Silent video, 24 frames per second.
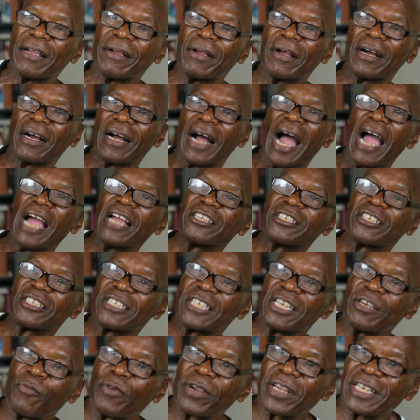Uh, I used to
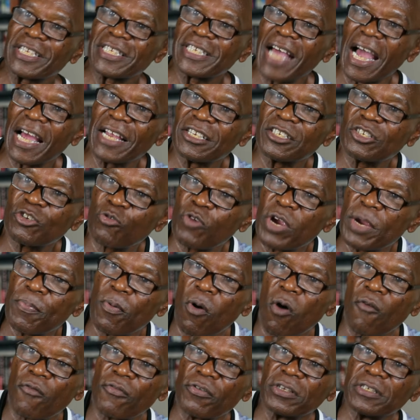see Ricky Sides creep
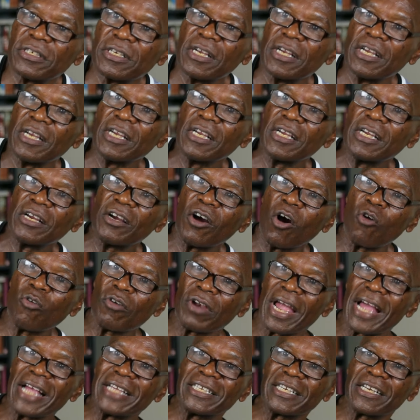over us on
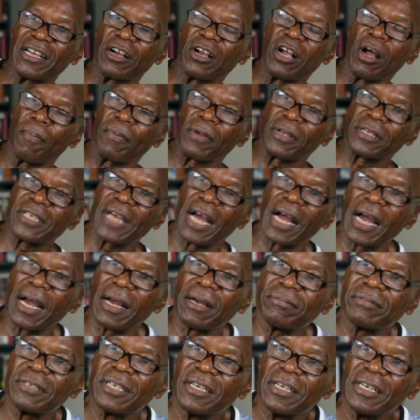Lanzig a couple of
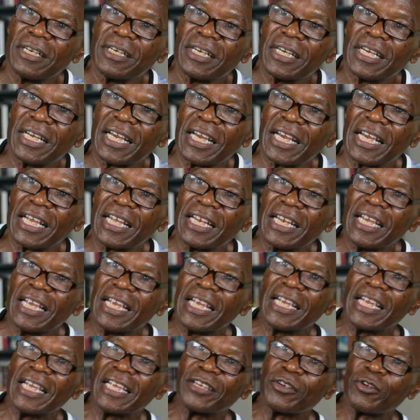times. And,
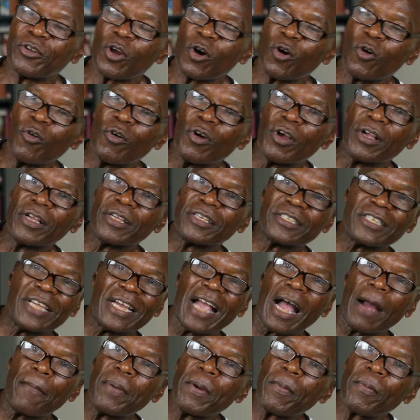you know, so they
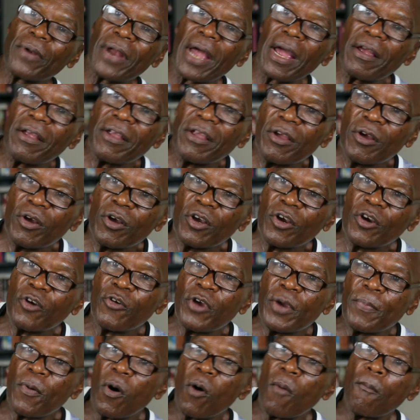got people that
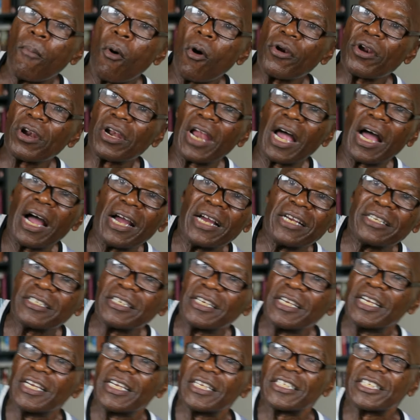creep on borderlines
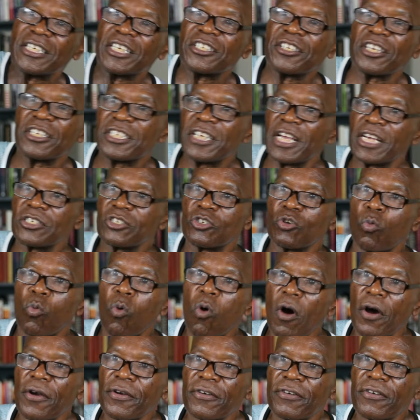just to test the
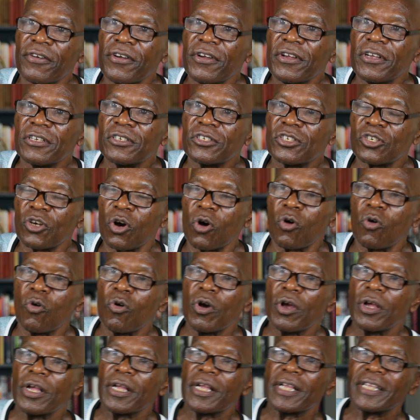water. So
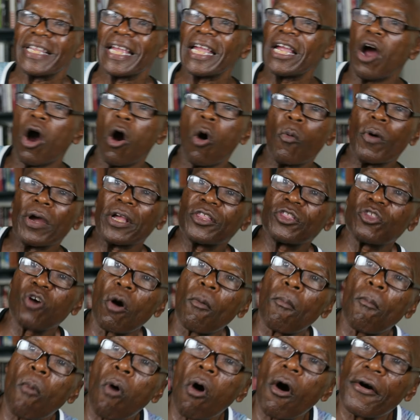they always thought
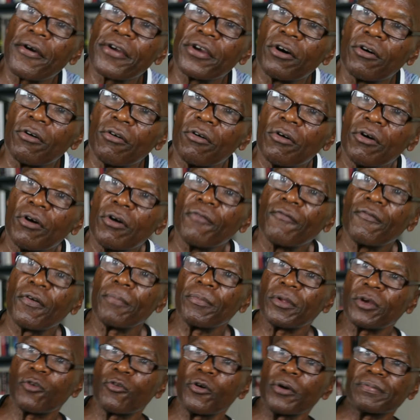Mario from
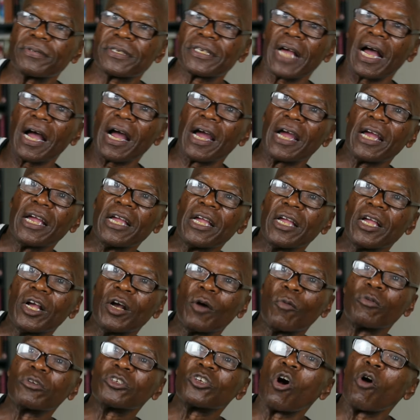the Crip side
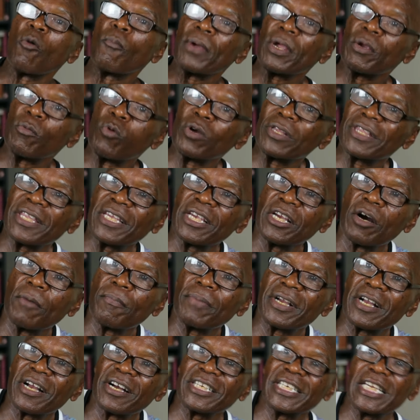was going to be with them
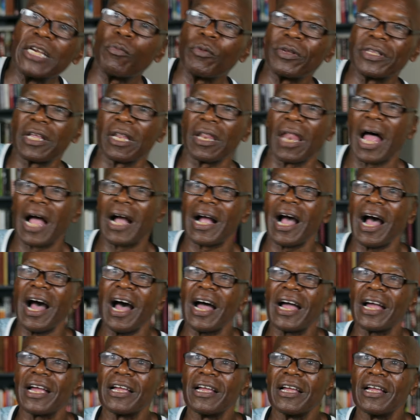because he went to Lock
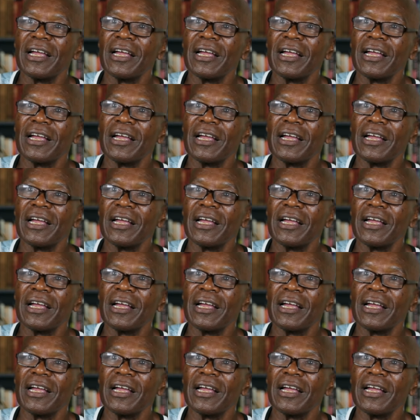High.